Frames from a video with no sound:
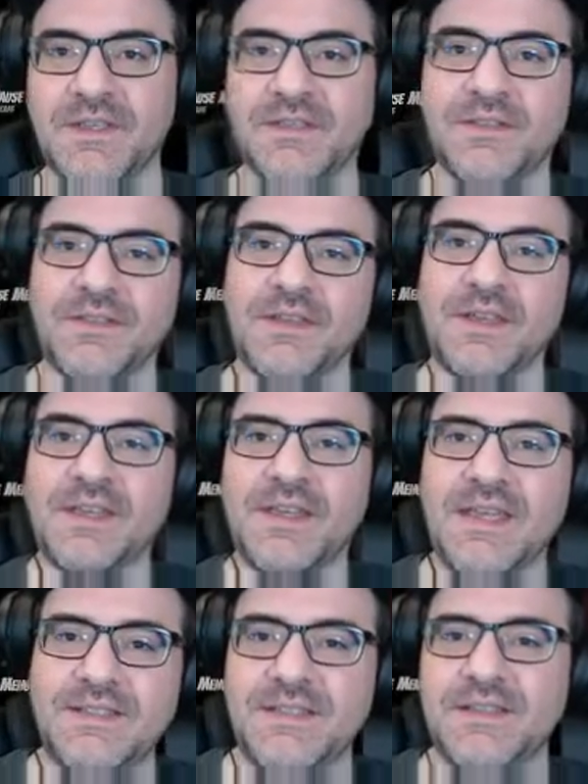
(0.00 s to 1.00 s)
I guess I
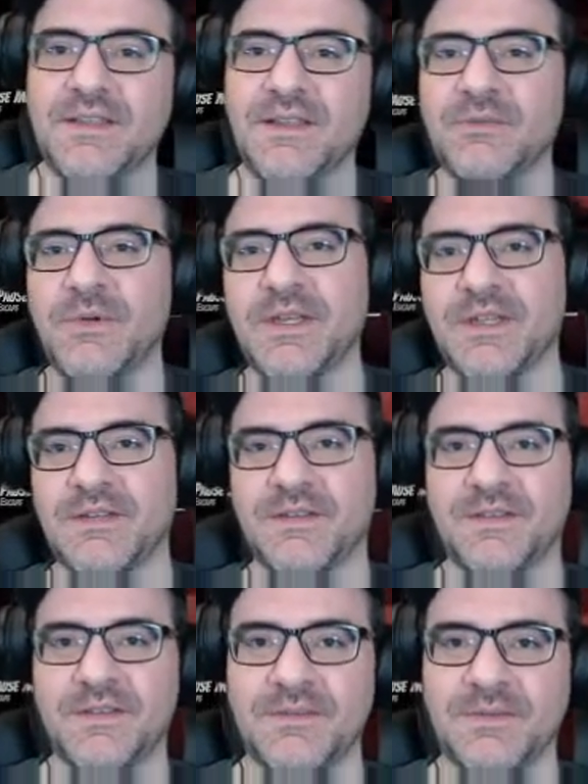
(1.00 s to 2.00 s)
got 8. Oh wait.
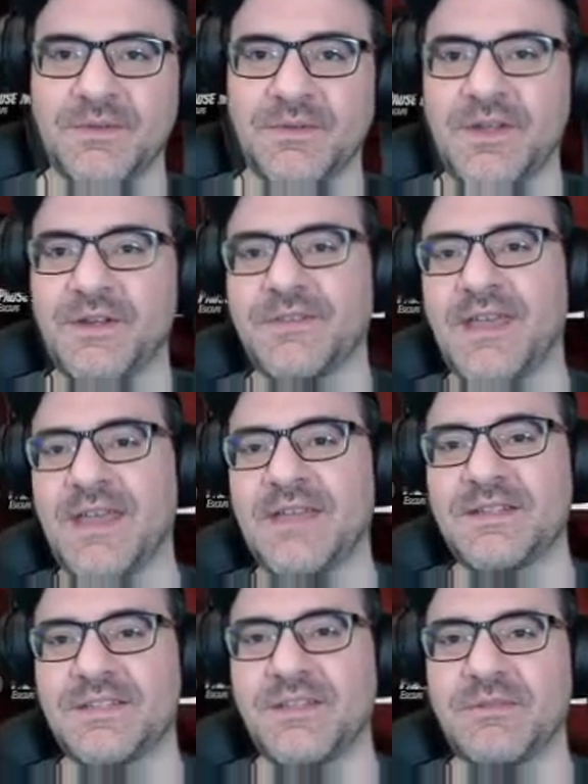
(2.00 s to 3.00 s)
Well, there's
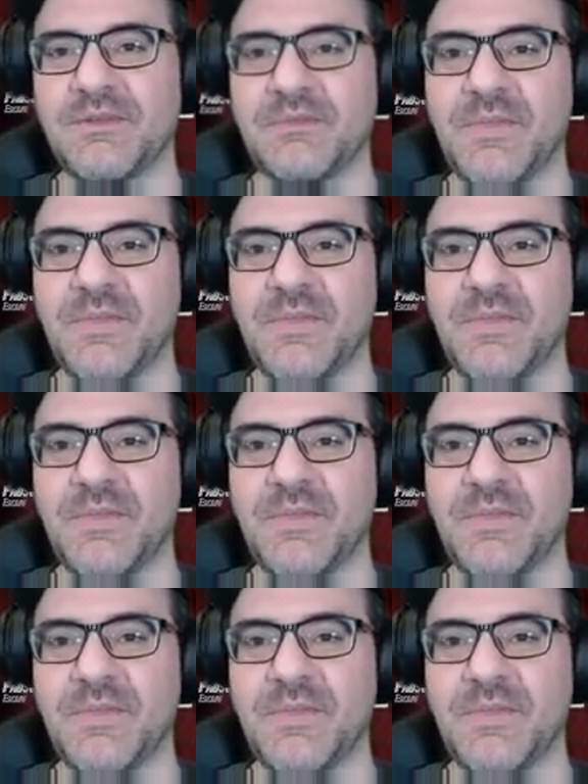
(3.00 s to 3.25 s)
an achievement.